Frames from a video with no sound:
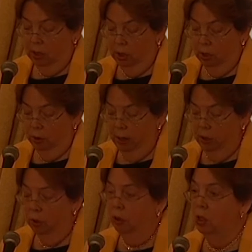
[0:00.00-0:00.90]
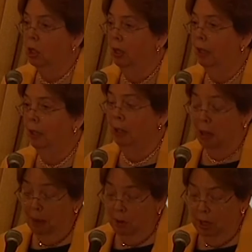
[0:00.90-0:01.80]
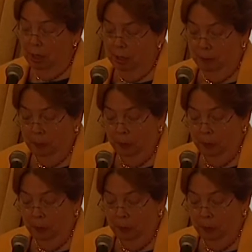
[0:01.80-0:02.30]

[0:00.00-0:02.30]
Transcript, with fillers: is the trend towards selecting nominees